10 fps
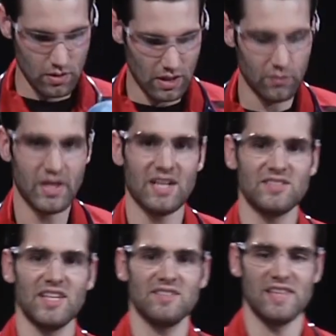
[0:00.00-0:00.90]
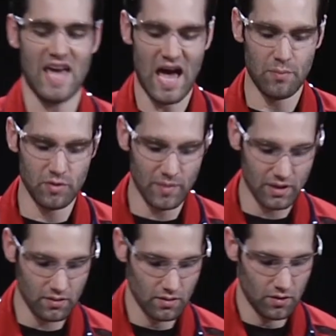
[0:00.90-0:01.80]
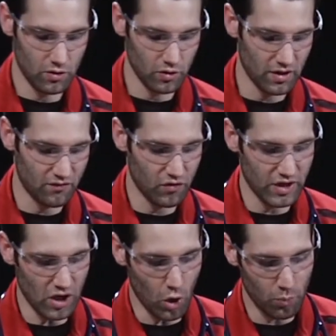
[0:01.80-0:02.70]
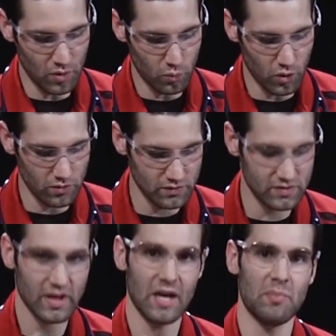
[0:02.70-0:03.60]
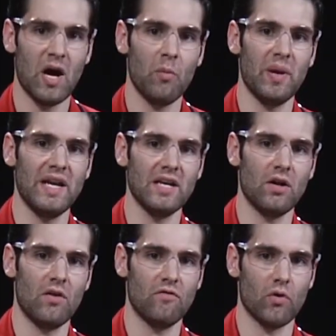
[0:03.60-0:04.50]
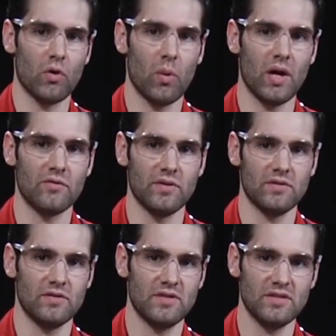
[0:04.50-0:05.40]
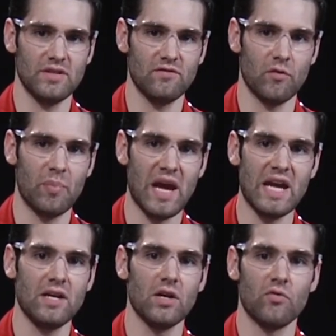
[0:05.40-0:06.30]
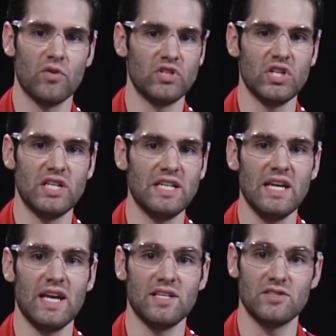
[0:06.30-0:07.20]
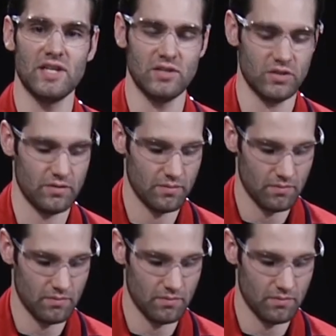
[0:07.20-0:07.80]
I would then assess the abdomen, looking for any open wounds, and palpating in all four quadrants, assessing for pain, rigidity, and distension.